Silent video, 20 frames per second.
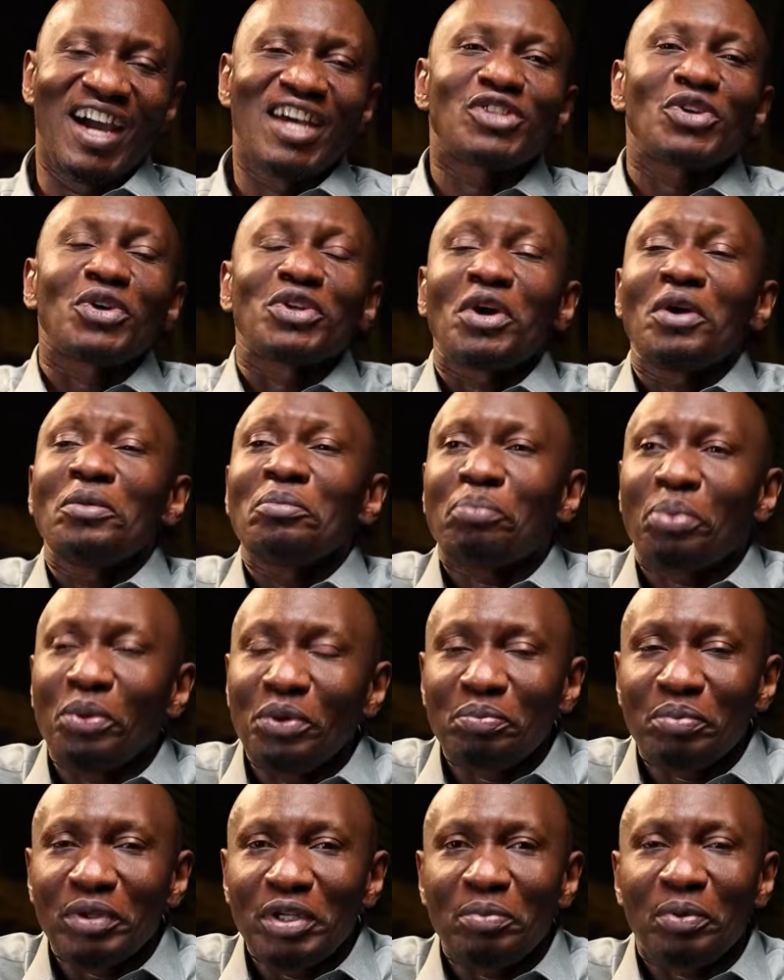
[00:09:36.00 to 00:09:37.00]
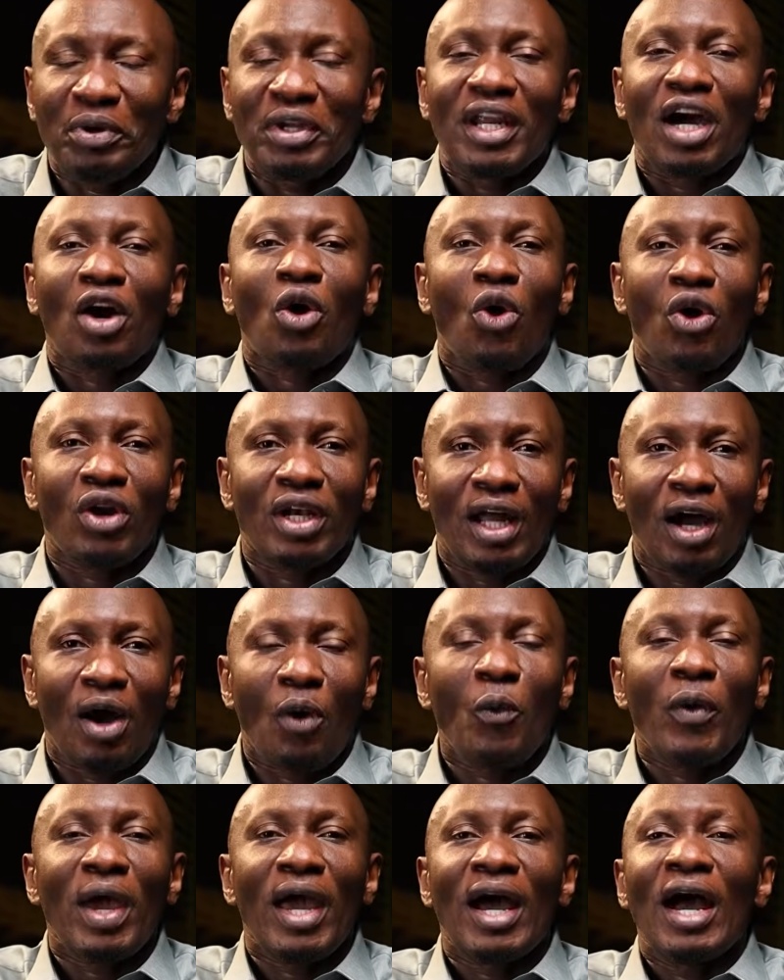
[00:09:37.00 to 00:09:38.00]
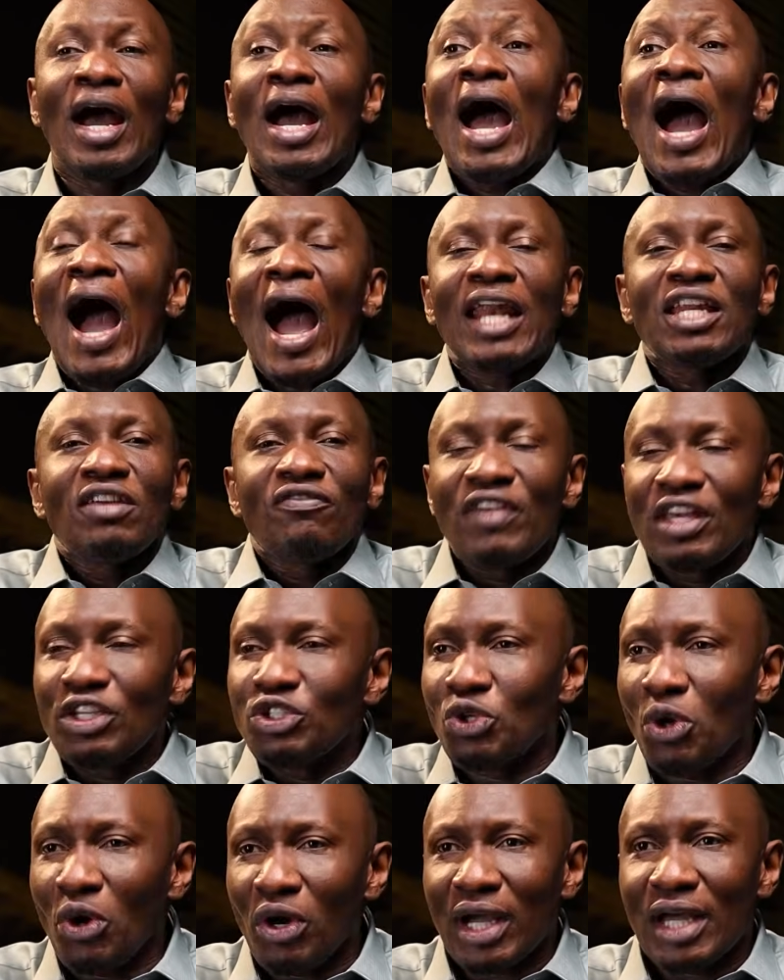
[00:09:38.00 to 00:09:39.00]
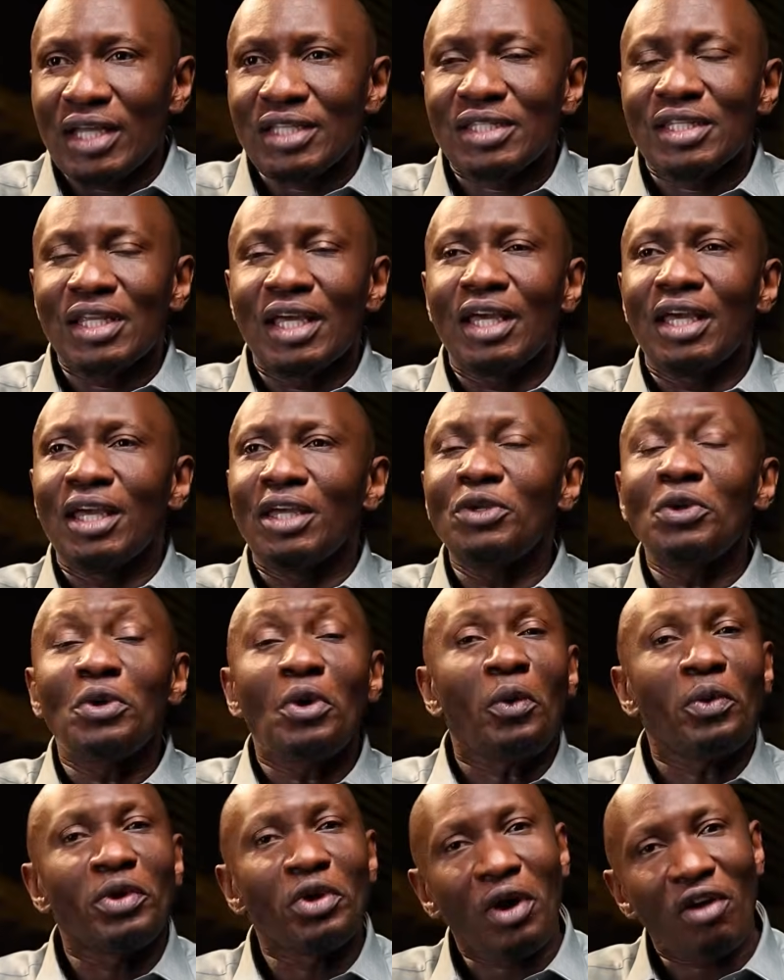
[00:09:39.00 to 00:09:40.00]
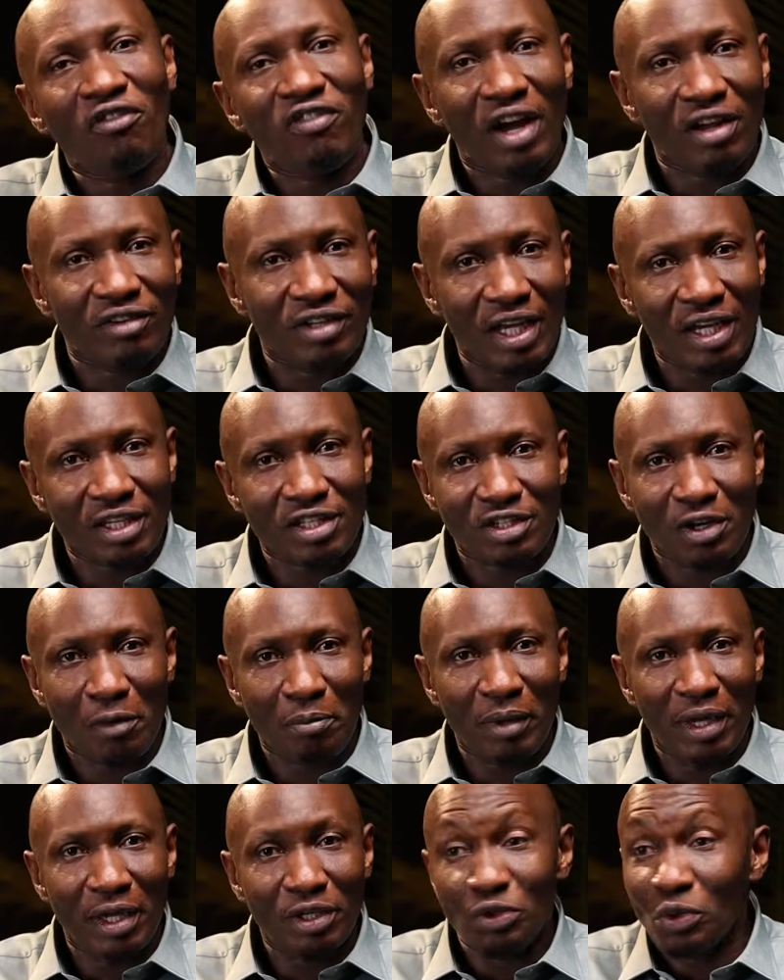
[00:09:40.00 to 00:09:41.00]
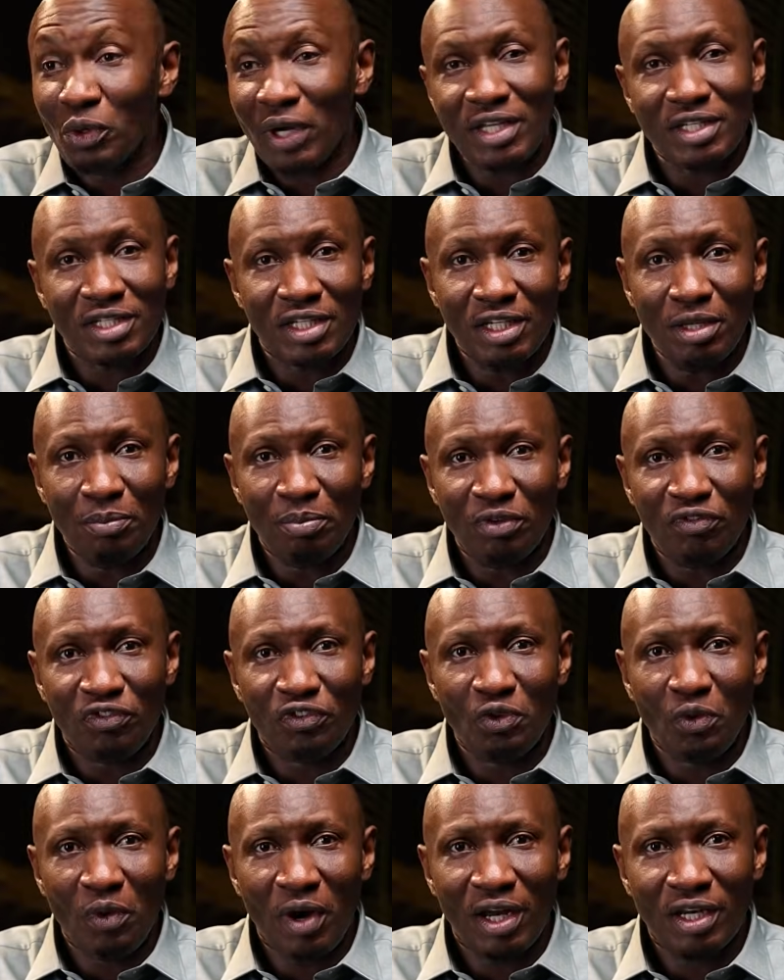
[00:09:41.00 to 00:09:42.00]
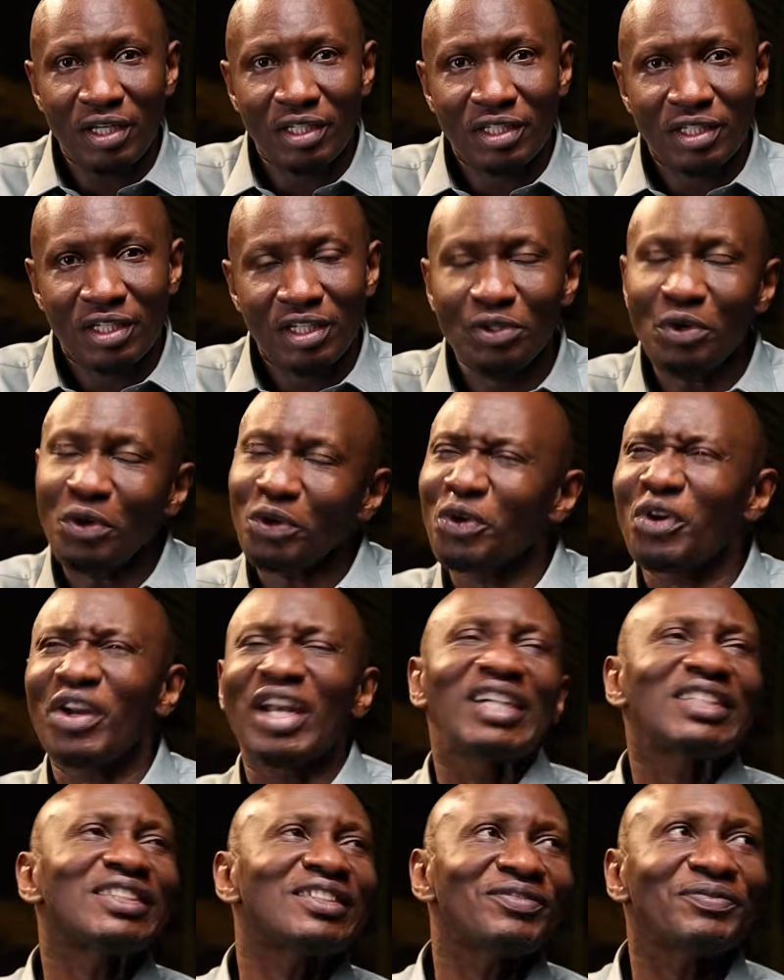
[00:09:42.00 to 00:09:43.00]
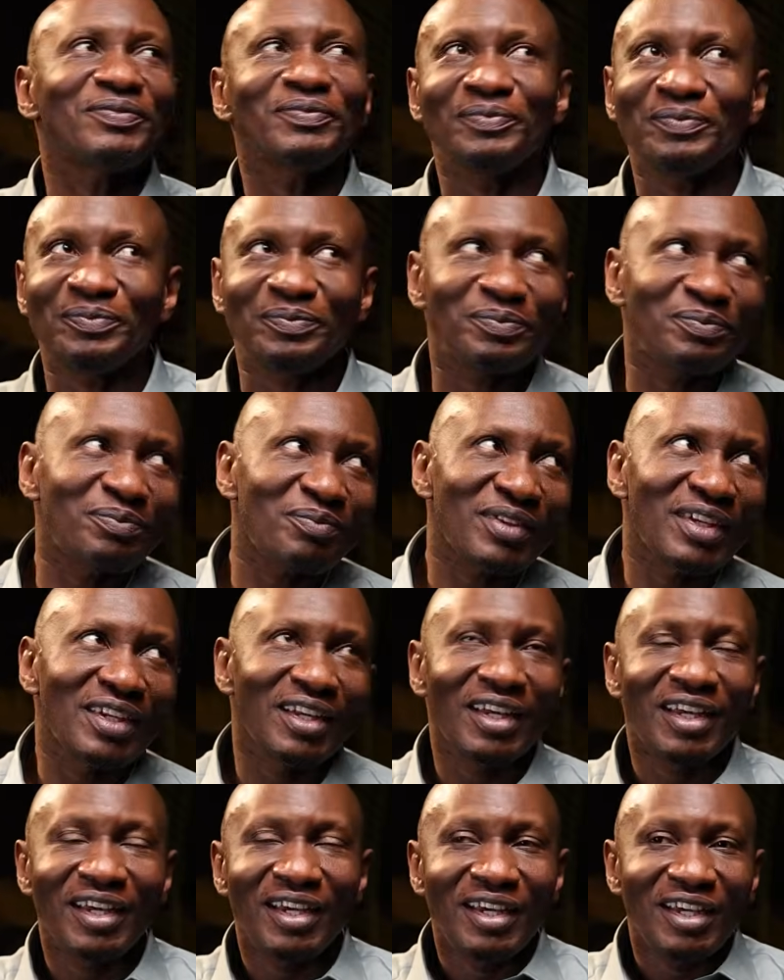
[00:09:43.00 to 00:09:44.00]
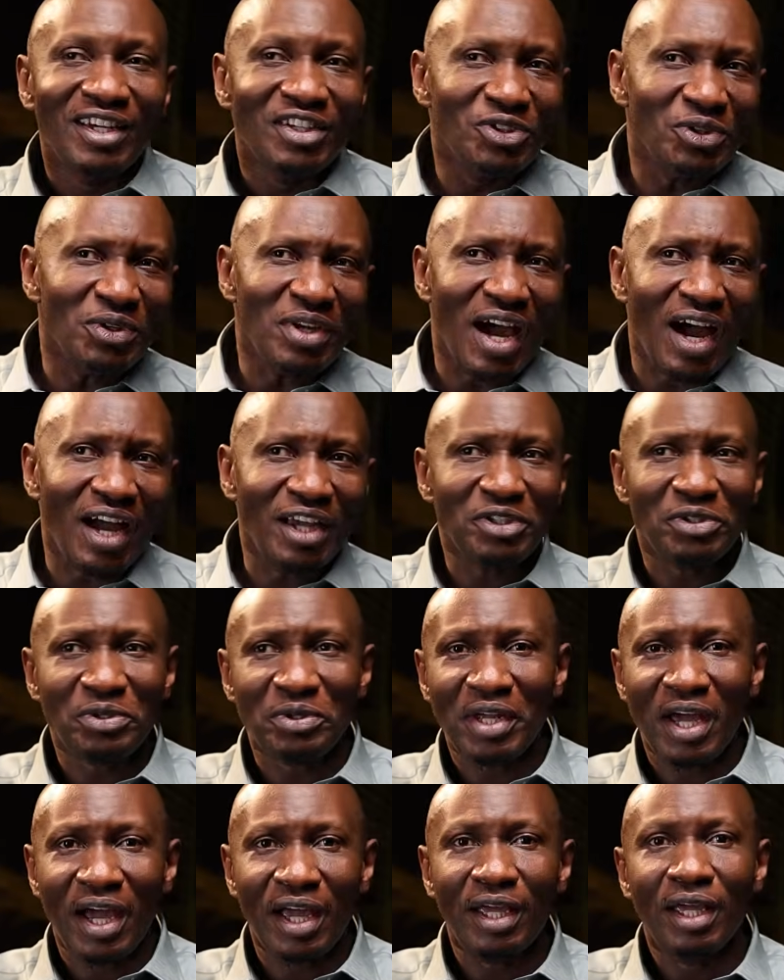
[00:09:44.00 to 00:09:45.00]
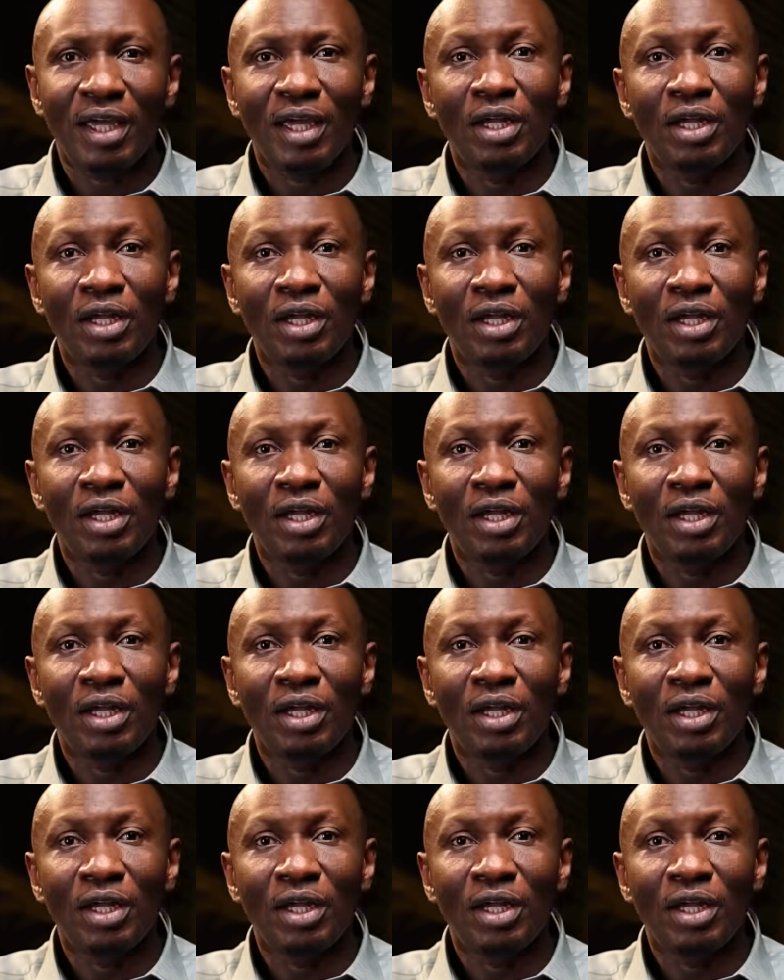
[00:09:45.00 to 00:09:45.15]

So don't put people in a corner where, and if they joke and say, we have an extra bed, you can sleep if you want. Don't go like, should I?